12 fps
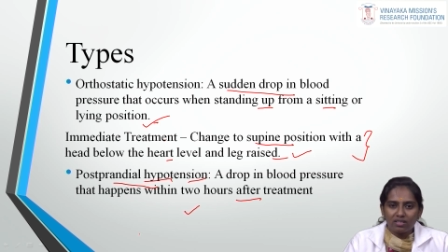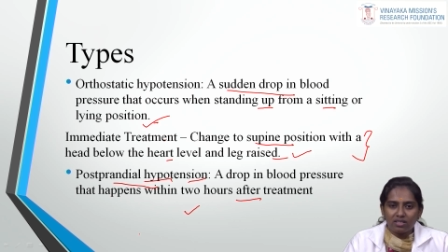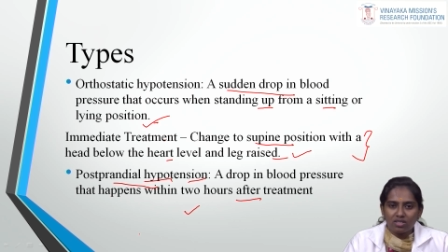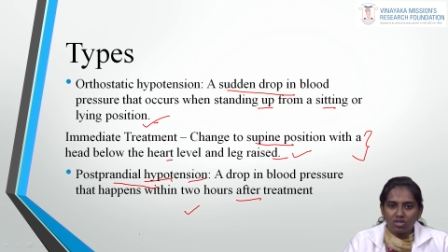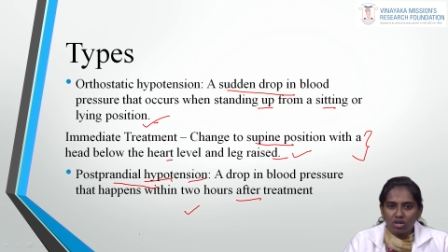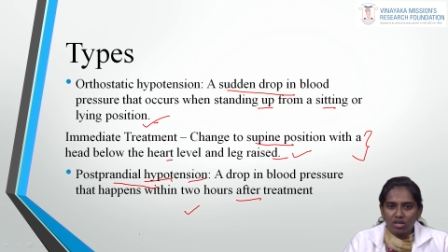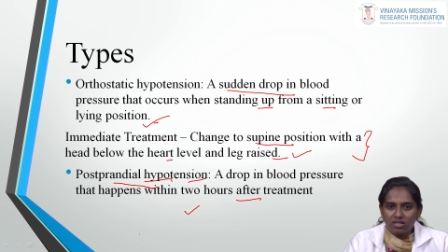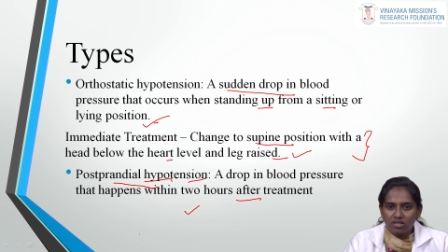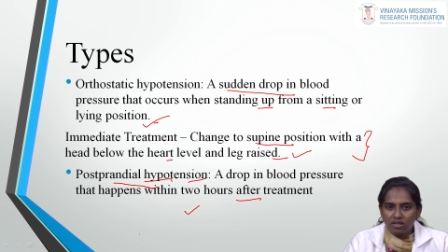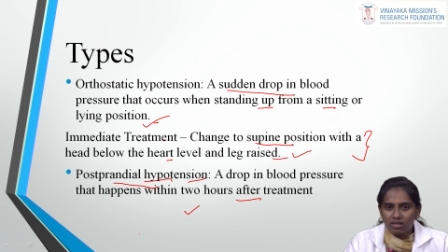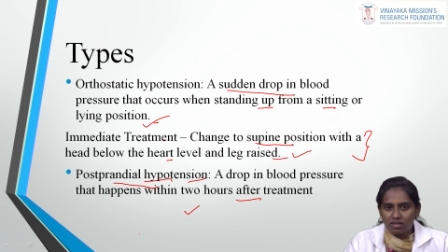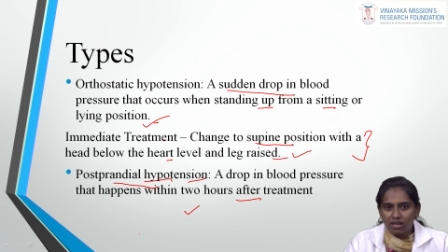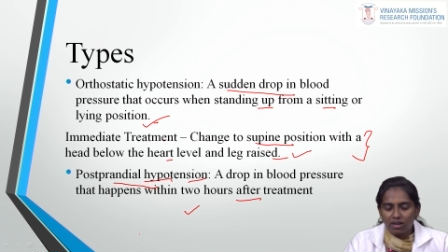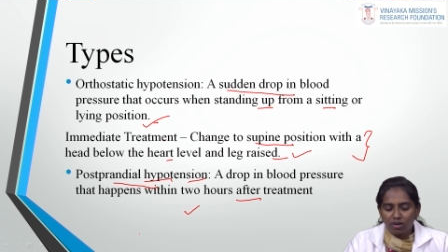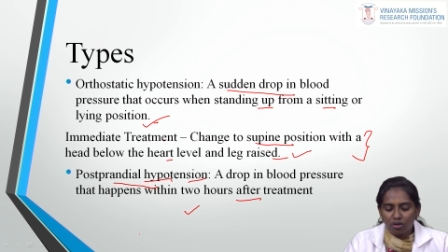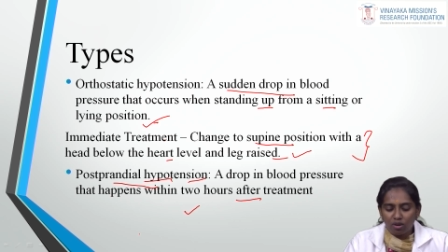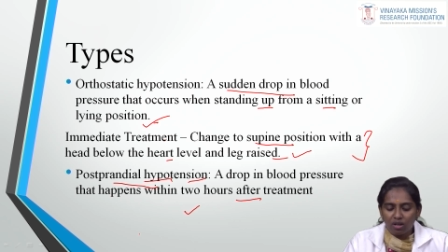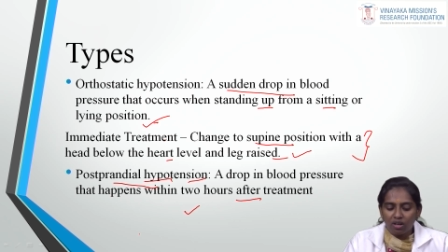surgical stress, that
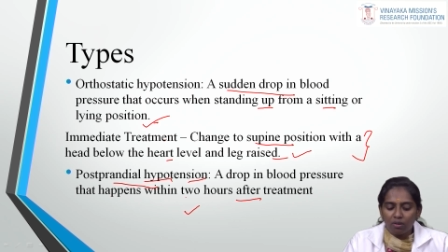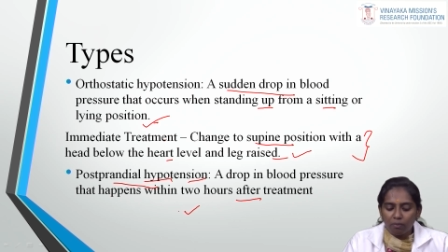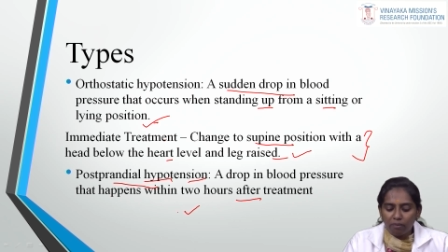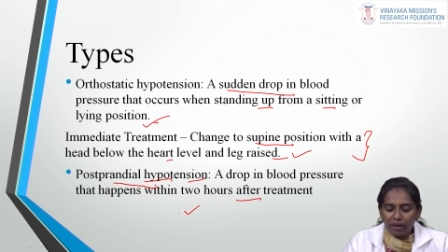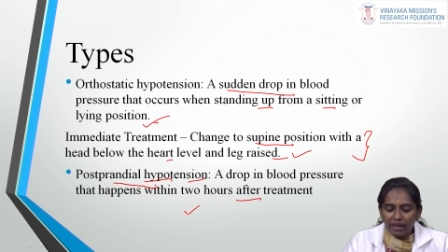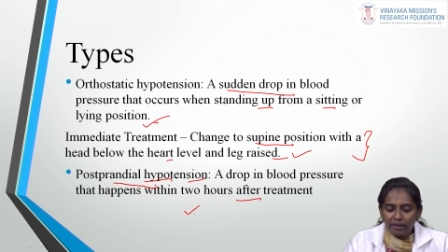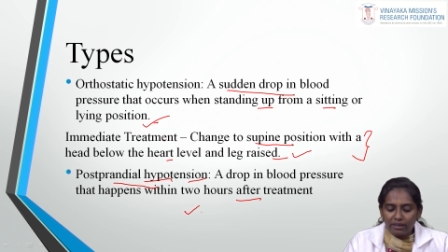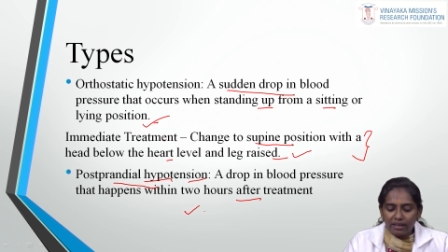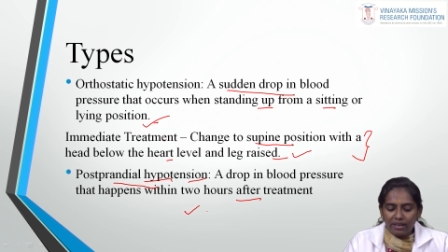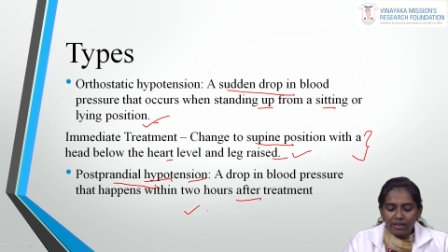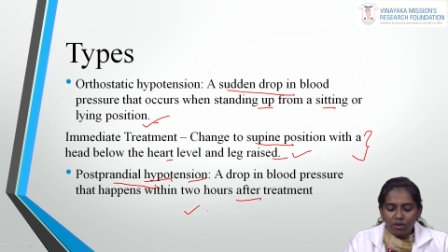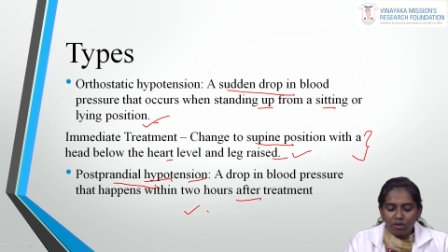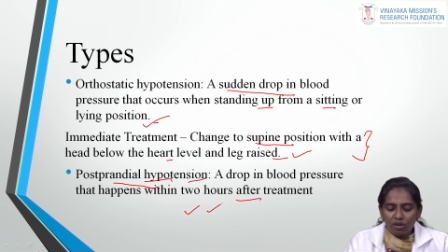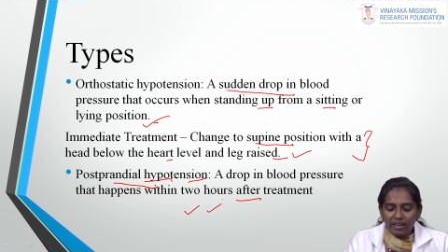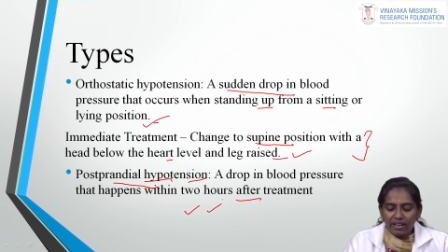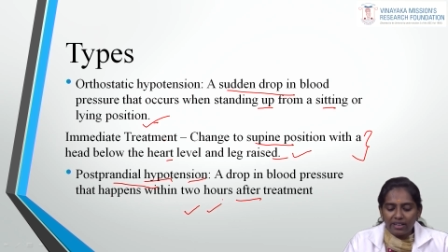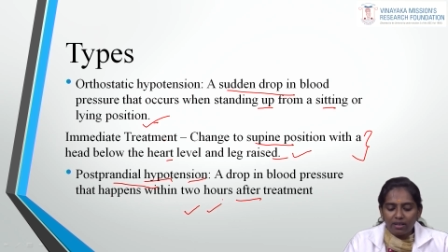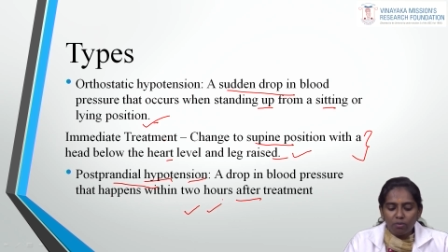and all. By that you will
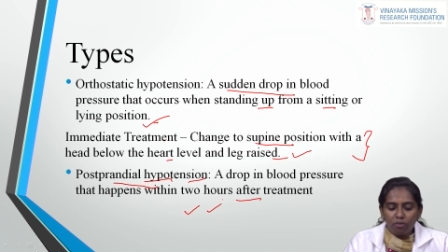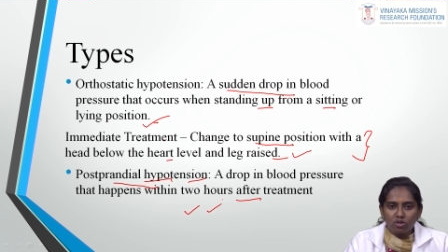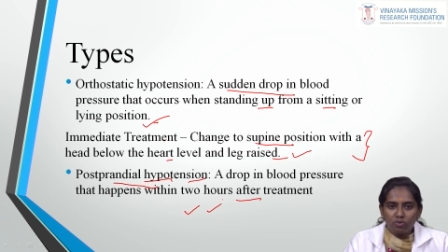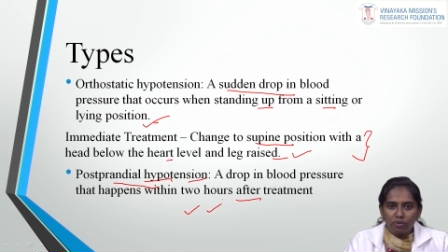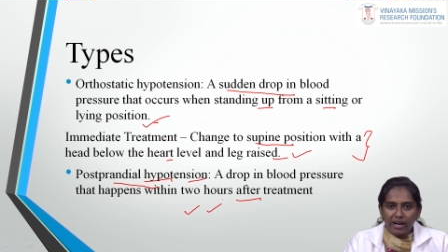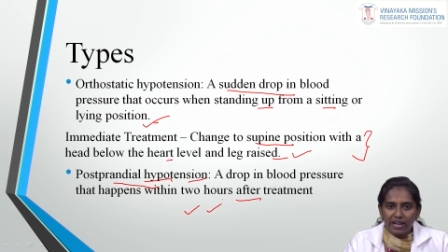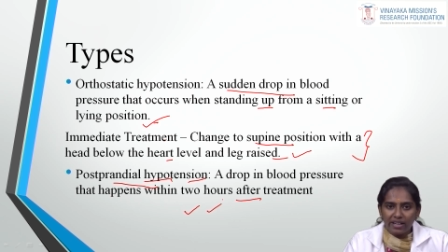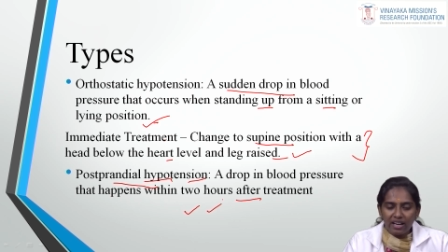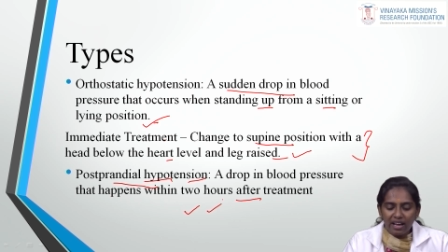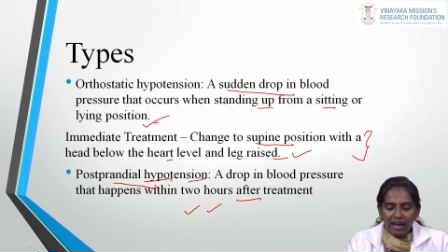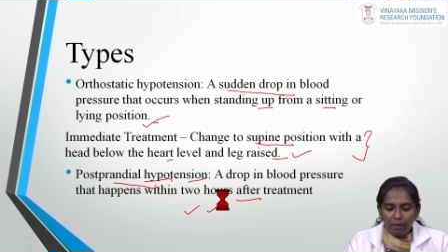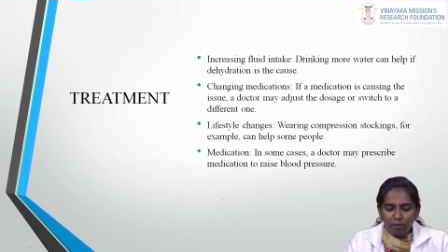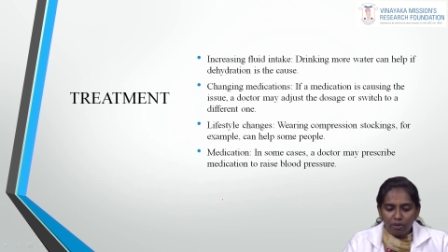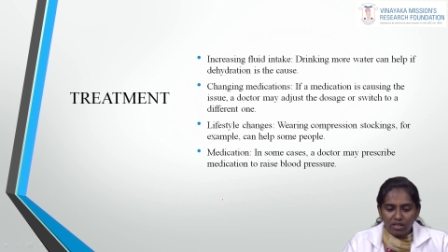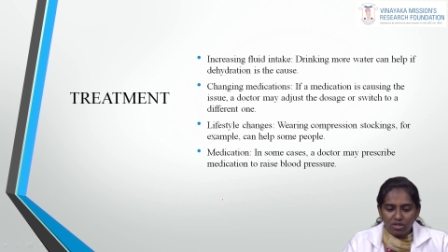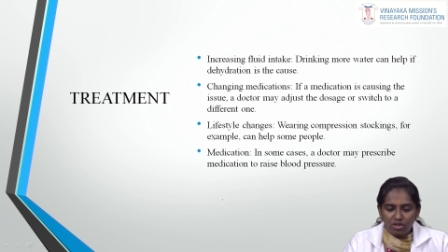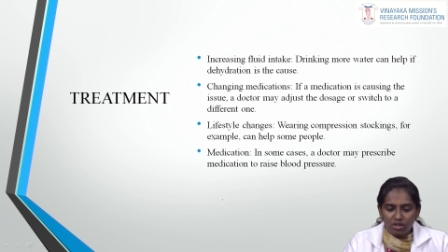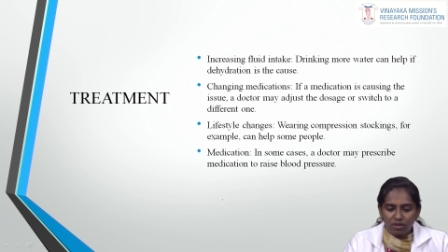get a postprandial
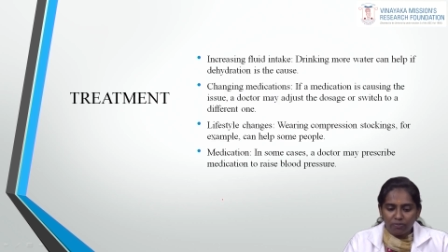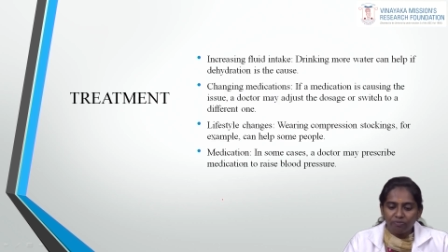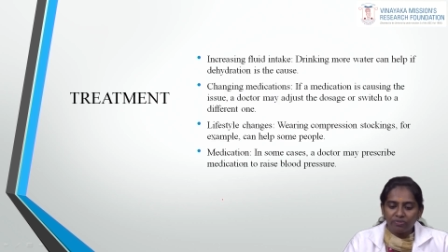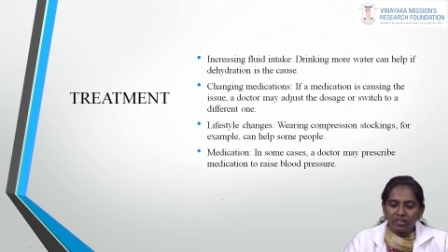hypertension.